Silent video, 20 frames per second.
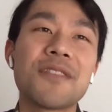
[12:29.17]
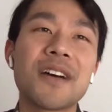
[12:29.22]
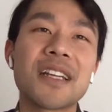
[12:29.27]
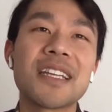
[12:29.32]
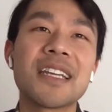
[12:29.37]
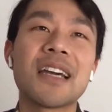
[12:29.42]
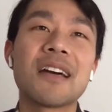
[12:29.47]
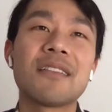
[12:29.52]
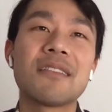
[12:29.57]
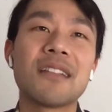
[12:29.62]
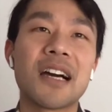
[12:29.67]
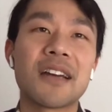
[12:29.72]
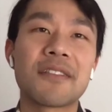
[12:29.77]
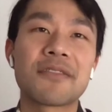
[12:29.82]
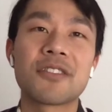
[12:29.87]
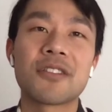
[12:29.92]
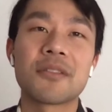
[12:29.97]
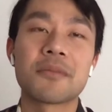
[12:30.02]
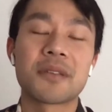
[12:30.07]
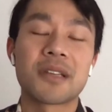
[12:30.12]
funny how
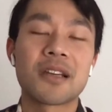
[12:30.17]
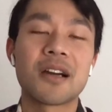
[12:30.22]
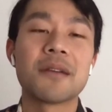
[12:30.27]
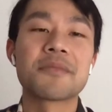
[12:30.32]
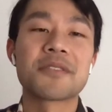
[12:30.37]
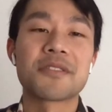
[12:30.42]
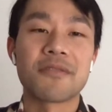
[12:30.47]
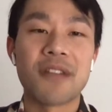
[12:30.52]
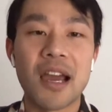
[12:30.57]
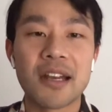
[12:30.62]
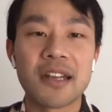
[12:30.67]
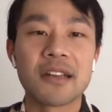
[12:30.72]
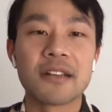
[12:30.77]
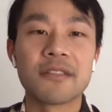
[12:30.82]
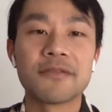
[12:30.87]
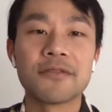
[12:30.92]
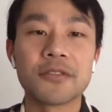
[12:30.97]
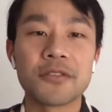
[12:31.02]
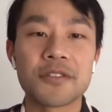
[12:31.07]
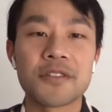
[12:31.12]
life comes around
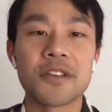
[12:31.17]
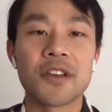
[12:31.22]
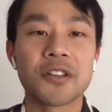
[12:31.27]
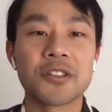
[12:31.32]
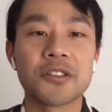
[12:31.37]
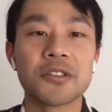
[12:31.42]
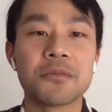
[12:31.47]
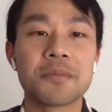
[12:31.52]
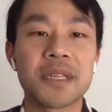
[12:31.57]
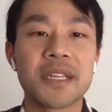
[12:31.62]
in a full circle,